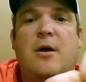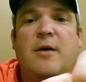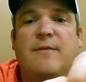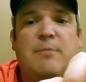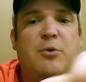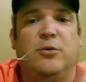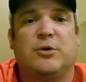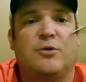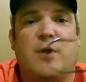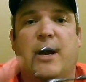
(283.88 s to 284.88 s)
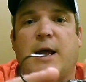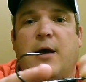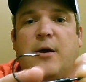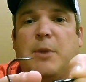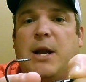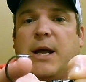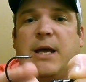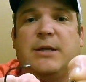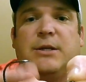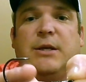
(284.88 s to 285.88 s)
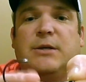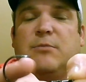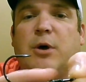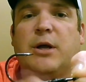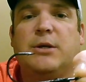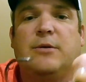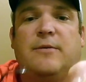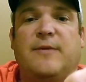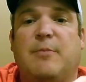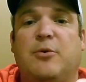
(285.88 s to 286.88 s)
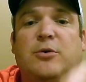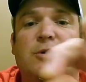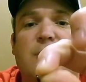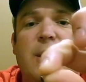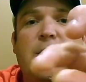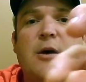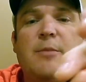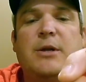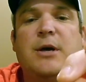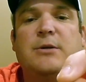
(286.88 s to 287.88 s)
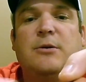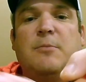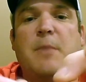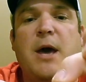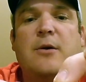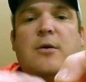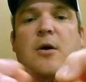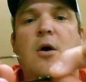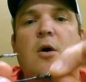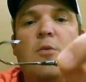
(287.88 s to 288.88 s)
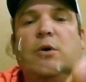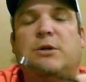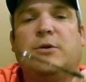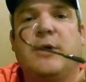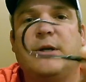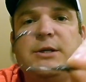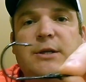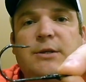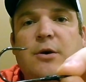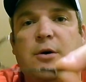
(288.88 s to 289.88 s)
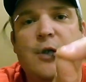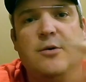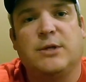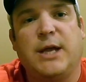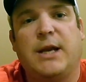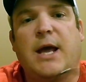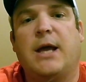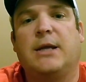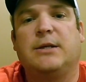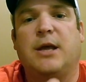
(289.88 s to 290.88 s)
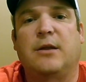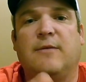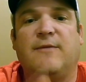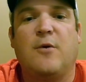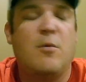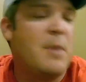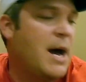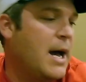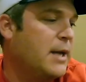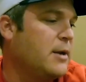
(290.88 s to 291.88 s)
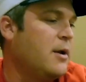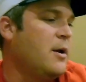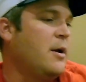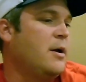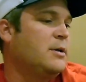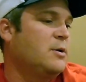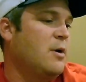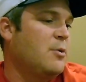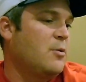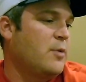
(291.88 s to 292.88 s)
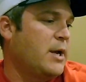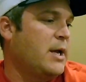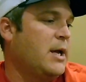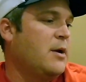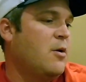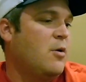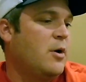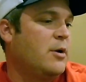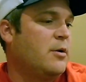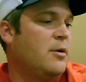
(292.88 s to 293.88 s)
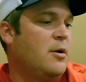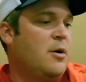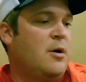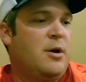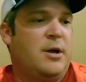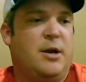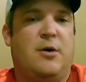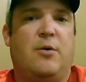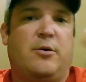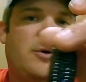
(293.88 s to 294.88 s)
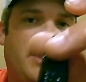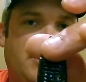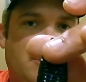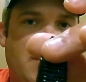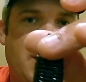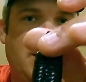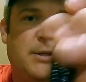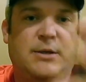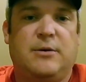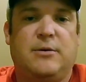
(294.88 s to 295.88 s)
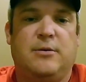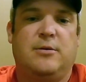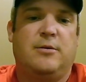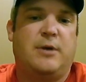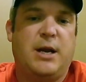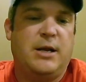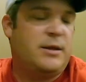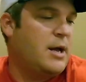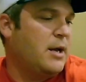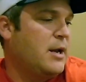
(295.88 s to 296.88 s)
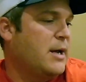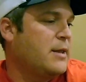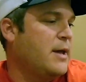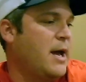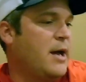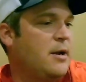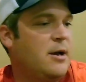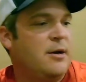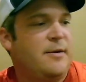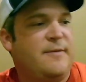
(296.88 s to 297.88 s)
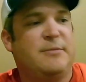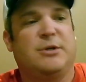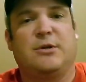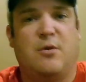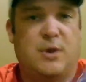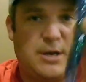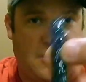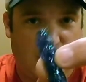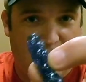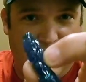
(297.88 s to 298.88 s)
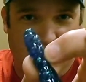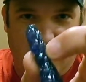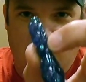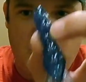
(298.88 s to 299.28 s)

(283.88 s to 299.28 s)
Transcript: If I pull straight out, I mean, I catch this much. If I pull straight up, it doesn't matter which direction this hook goes in at, it's getting the full bite. So I'm going to rig it on, creature baits, anything like that. If I'm just throwing like a crawl style